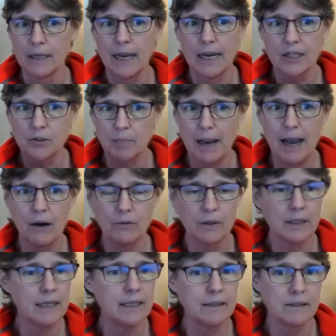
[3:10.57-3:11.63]
expound
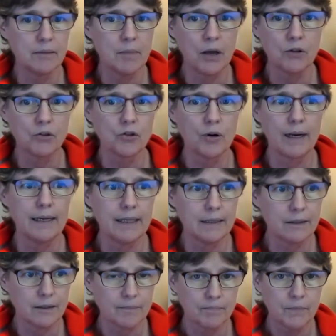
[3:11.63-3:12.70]
in some other
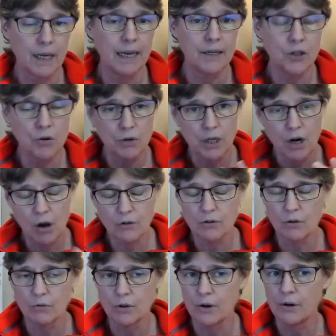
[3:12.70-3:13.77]
trainings. And you can
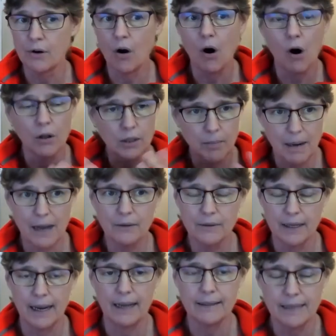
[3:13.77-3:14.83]
also learn all about
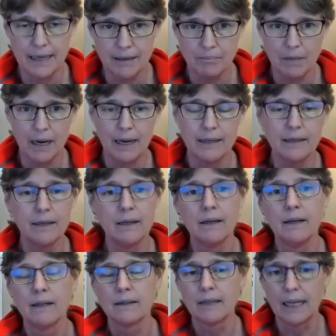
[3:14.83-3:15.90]
that in my
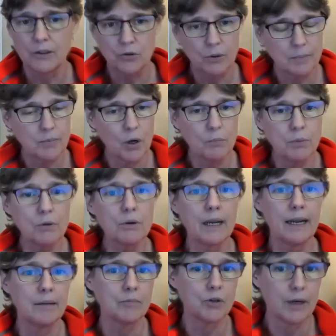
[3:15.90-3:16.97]
Let's Crypto
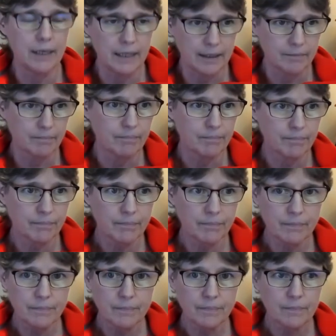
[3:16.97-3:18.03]
Bootcamp training.
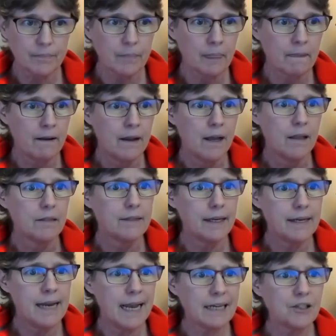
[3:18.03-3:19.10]
The
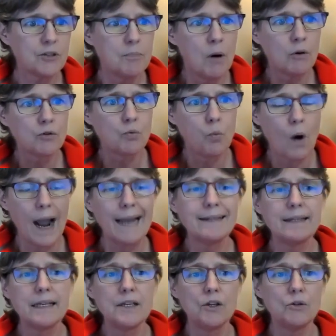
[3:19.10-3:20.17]
next most
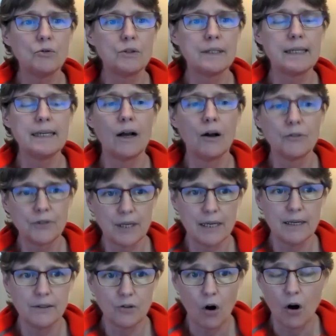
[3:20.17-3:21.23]
widely used
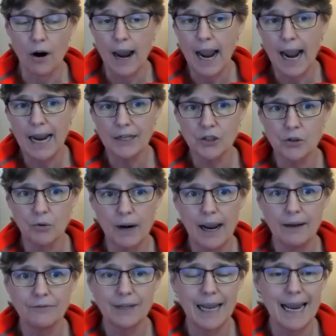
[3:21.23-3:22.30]
DLTs are
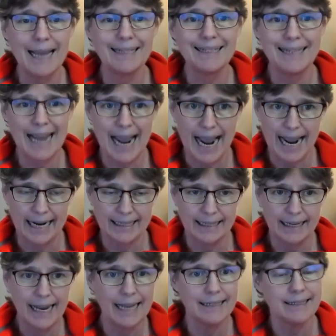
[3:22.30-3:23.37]
Hashgraph and DAG.
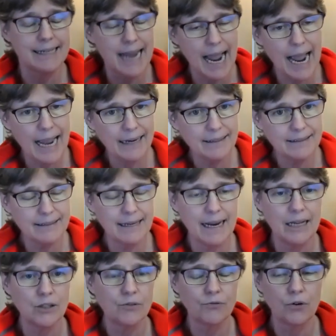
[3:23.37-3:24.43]
And DAG
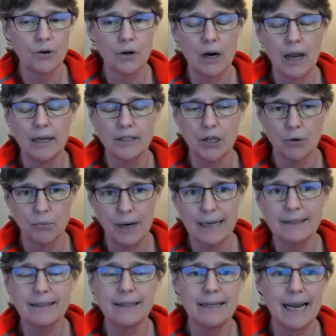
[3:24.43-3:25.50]
stands for a
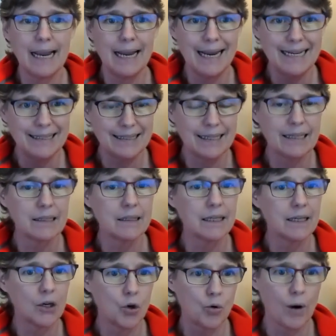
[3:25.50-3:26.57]
directed
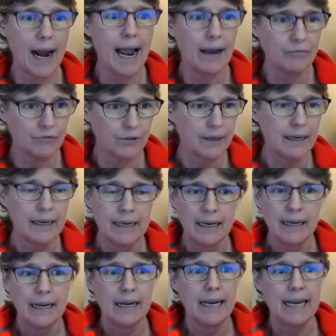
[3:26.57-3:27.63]
acyclic graph.
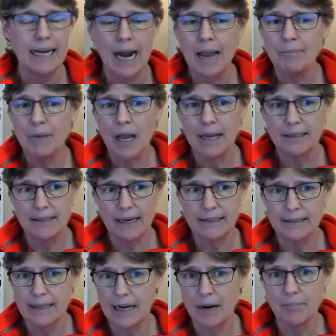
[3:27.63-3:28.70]
And I'm not, as I
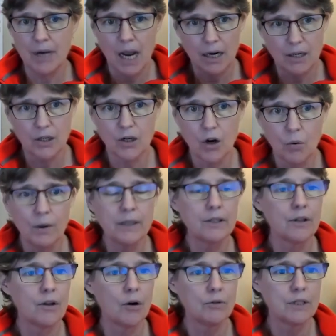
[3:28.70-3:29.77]
said, I'm not going to go into
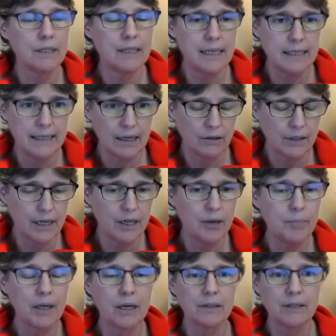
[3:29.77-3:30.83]
those in detail here
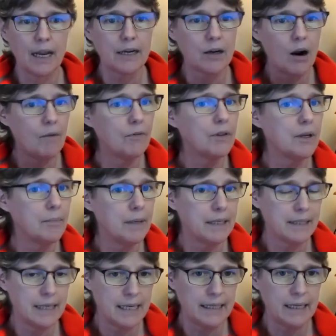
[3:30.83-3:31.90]
because I cover them
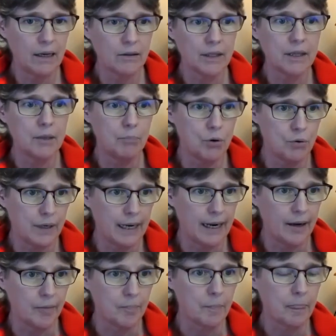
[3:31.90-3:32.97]
in detail in the
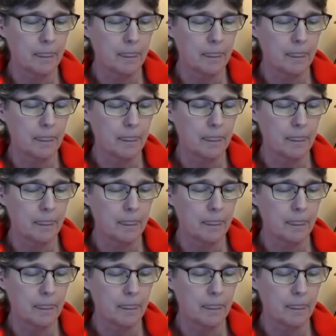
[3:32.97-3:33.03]
bootcamp.